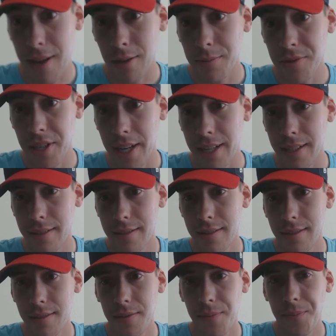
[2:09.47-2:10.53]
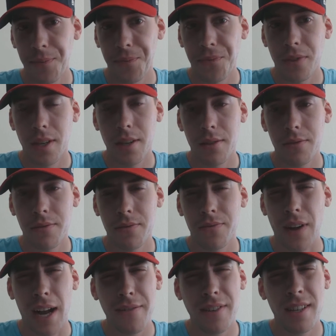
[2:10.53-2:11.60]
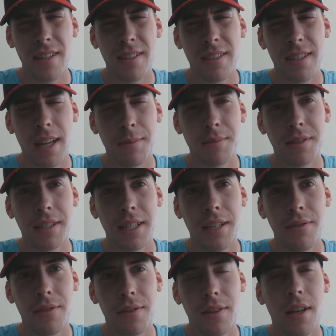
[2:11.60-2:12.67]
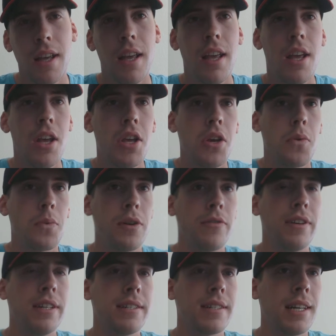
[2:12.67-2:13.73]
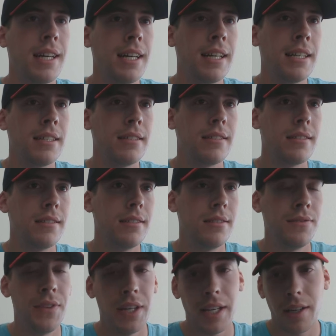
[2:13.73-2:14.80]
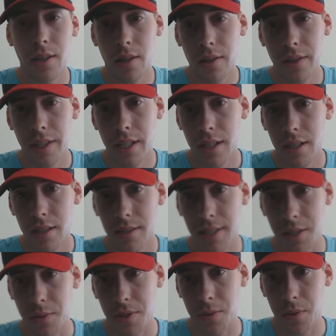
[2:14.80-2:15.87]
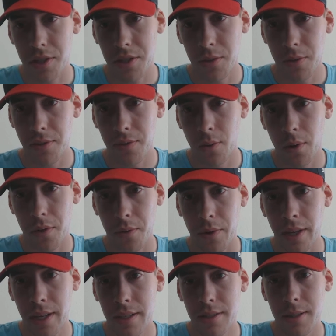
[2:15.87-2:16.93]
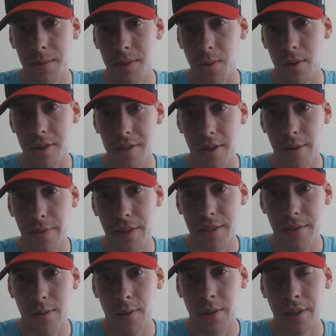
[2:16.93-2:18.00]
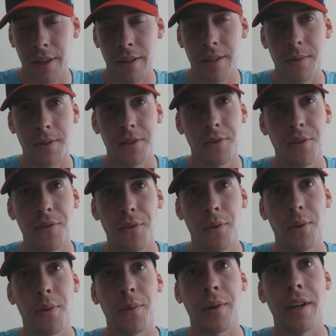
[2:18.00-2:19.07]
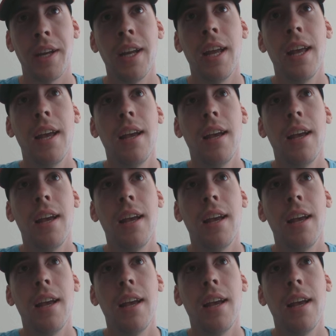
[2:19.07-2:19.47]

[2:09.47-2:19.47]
Malcolm Jenkins, 5 years, I believe. We re-signed Vinny Curry, since we're switching to a 4-3. Jim Schwartz is our defensive coordinator, switching to a 4-3.